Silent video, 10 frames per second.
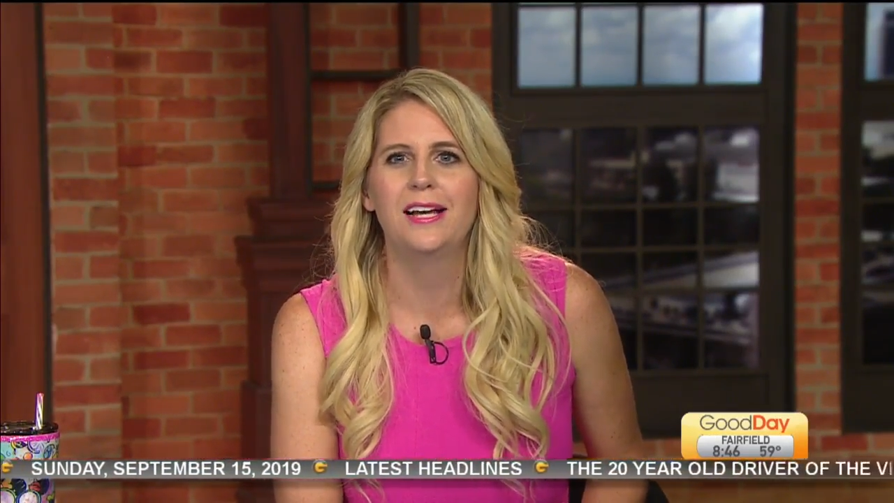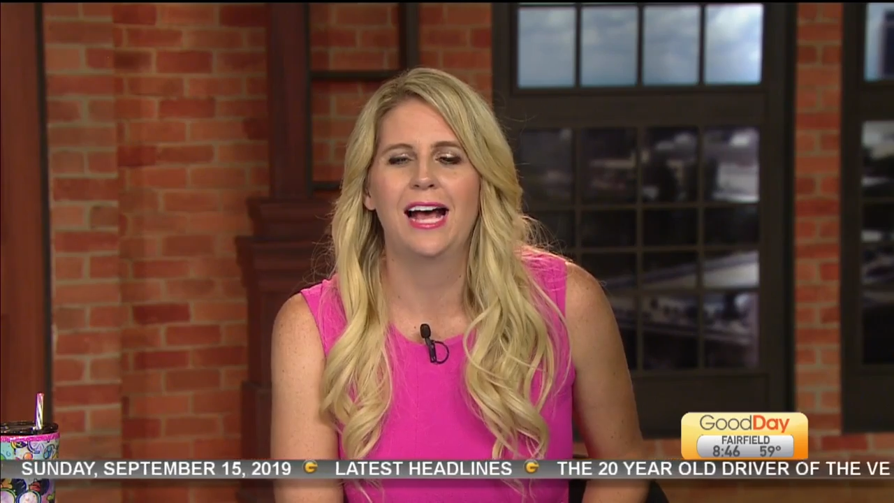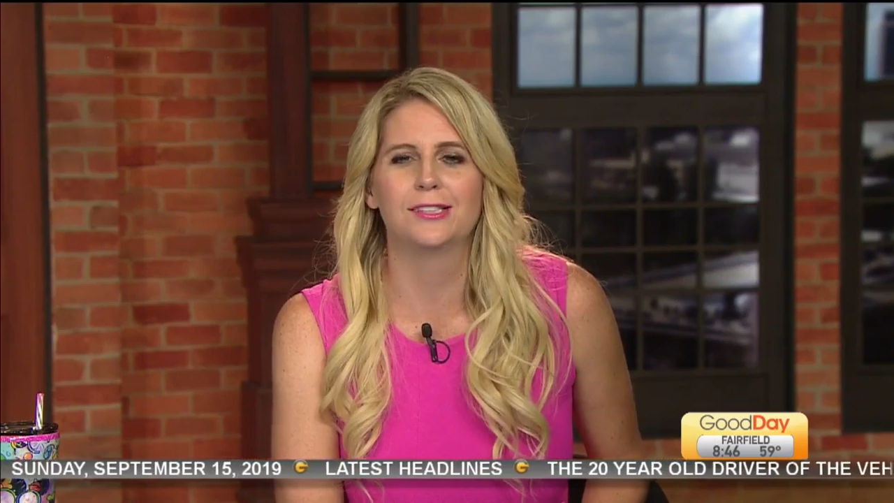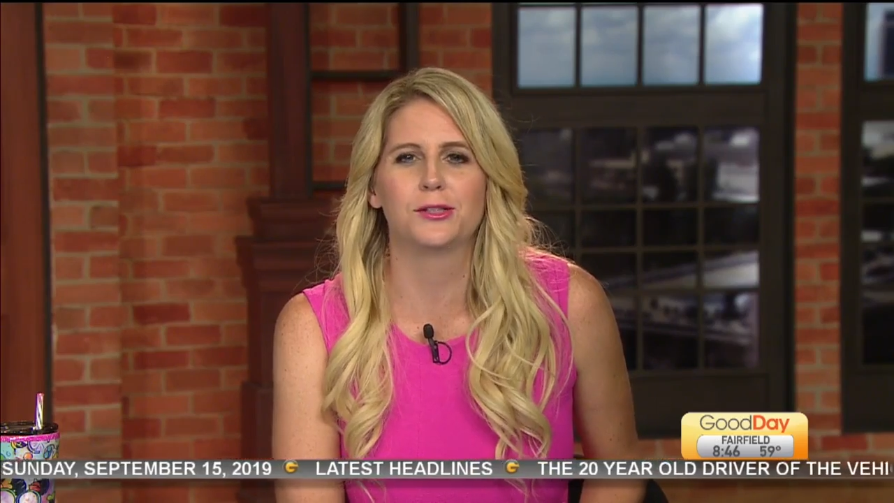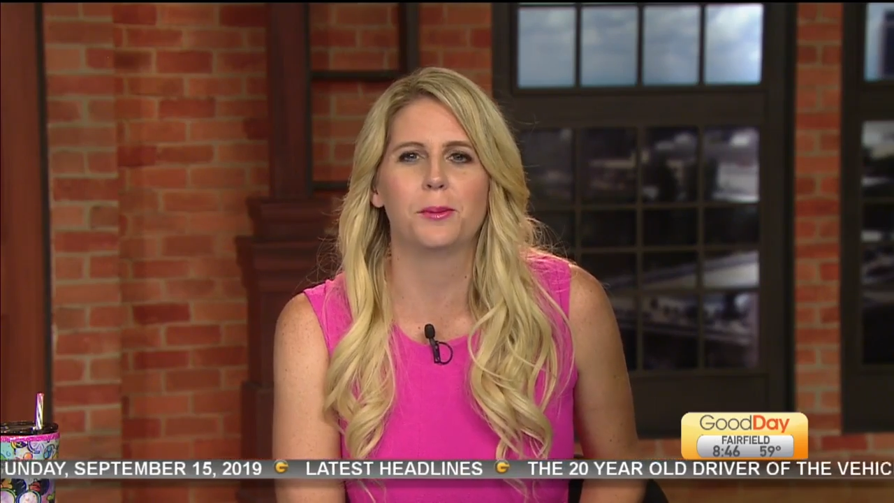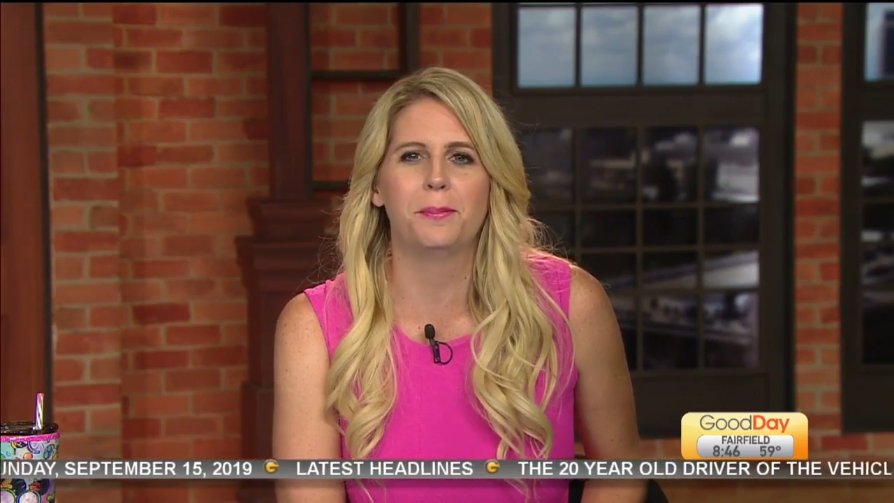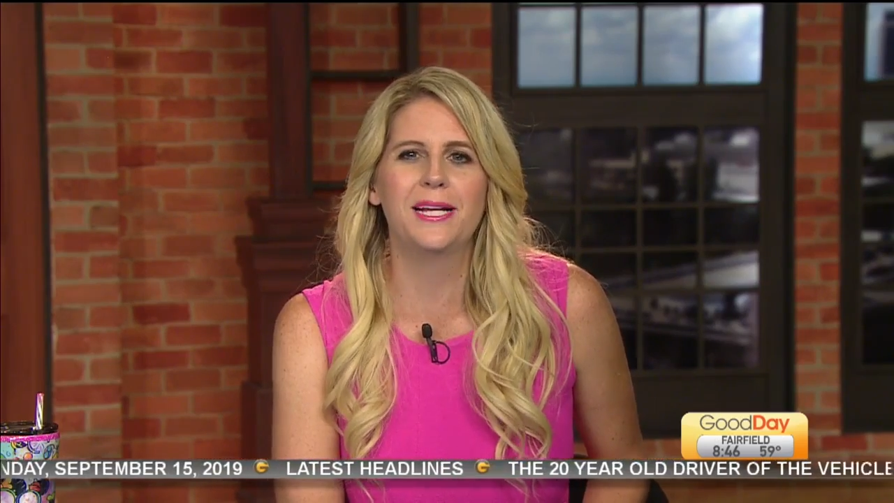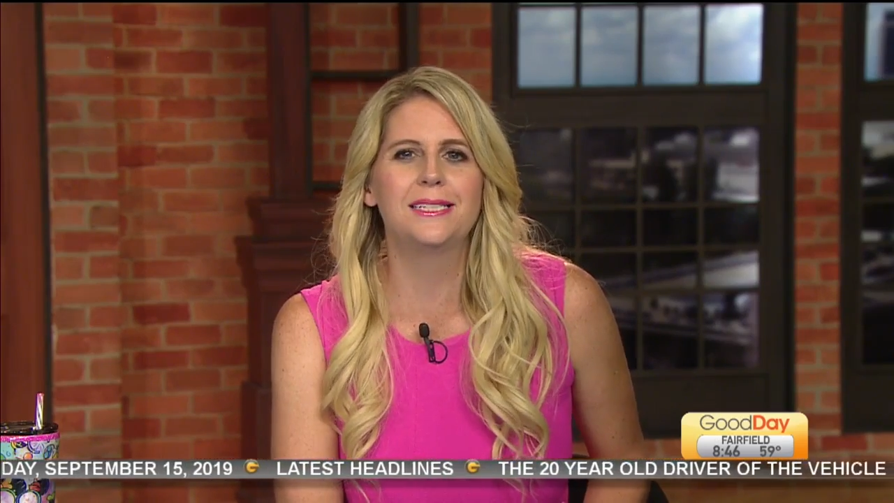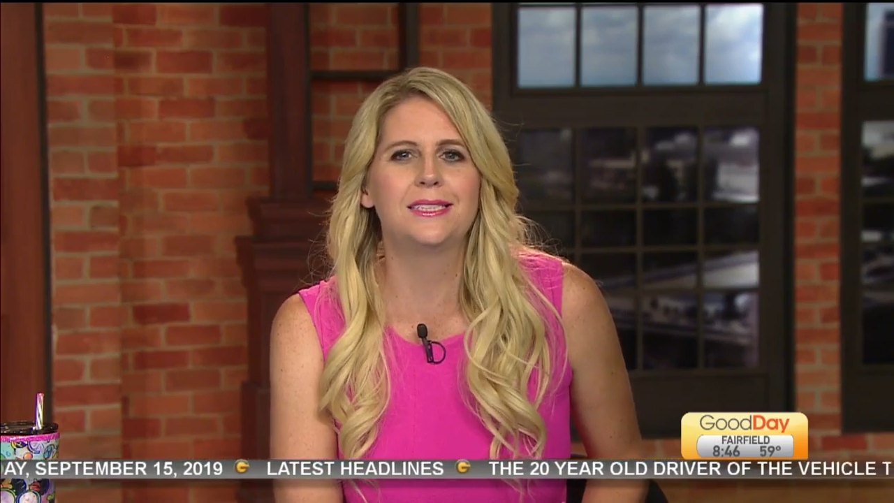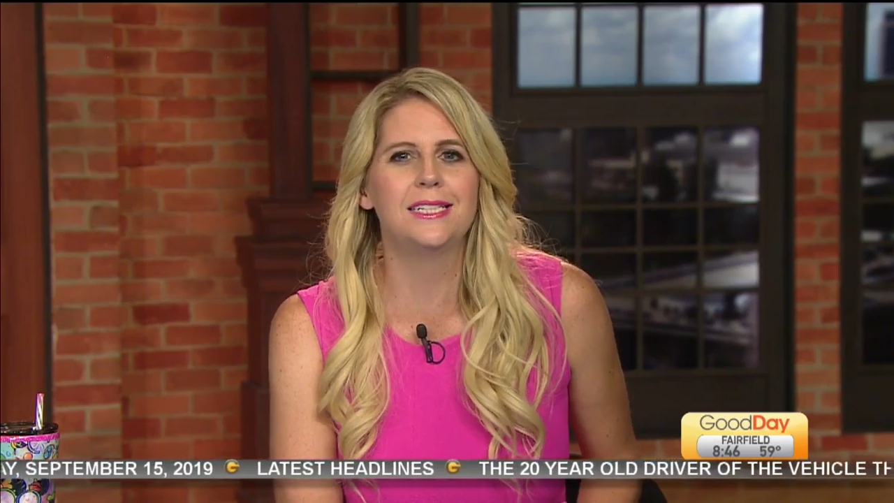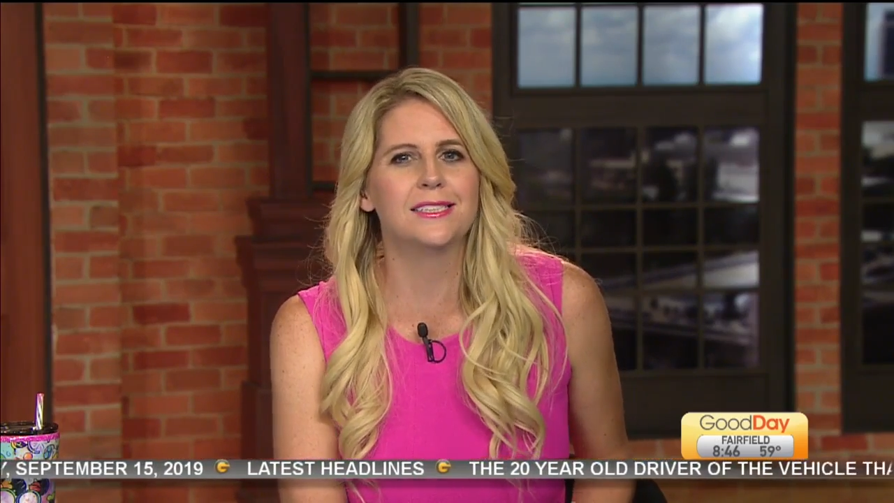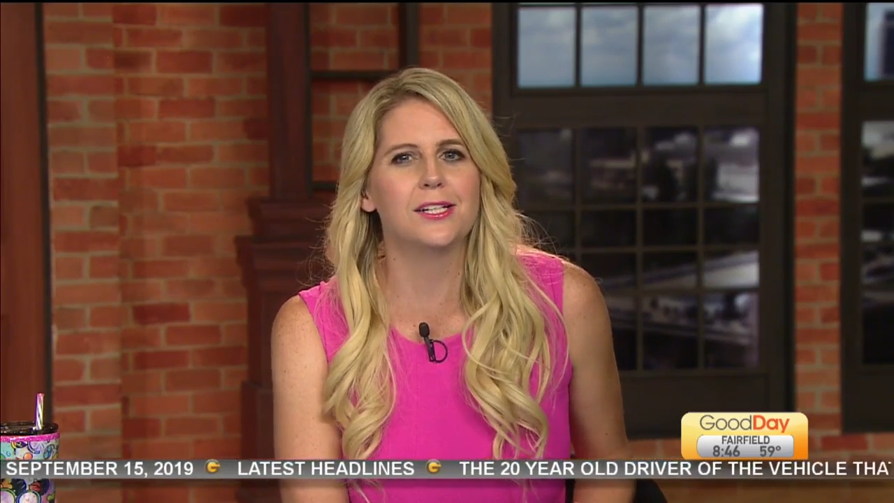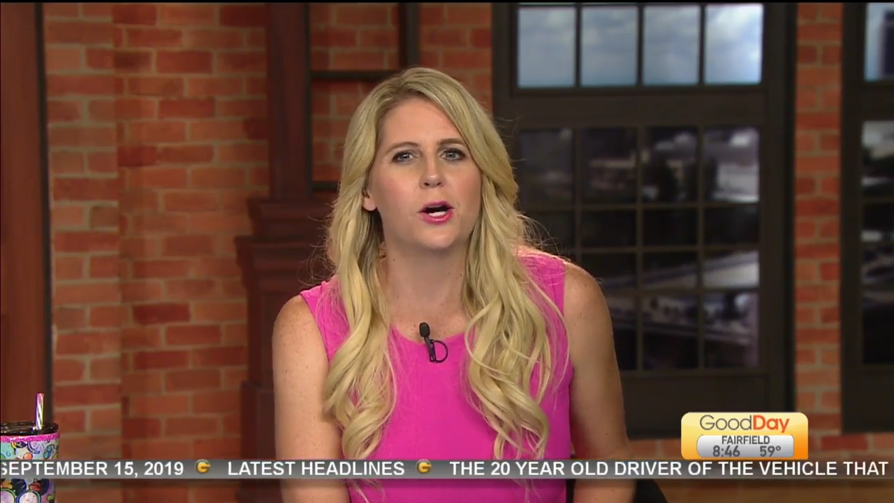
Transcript: as their big season